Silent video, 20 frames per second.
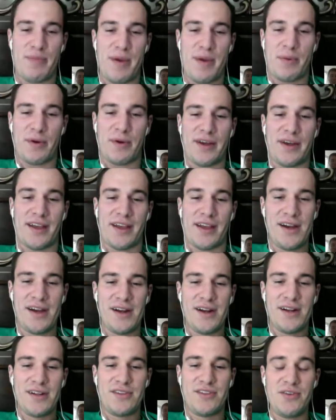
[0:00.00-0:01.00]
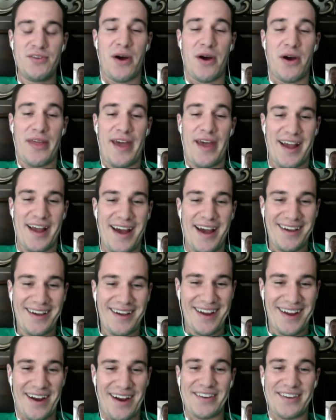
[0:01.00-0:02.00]
people are like, "Do you know that
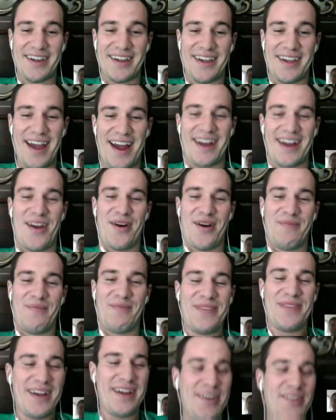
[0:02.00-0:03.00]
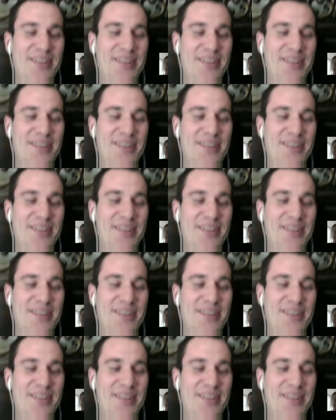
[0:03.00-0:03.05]
guy?" And I was like, "Yeah, I know him. He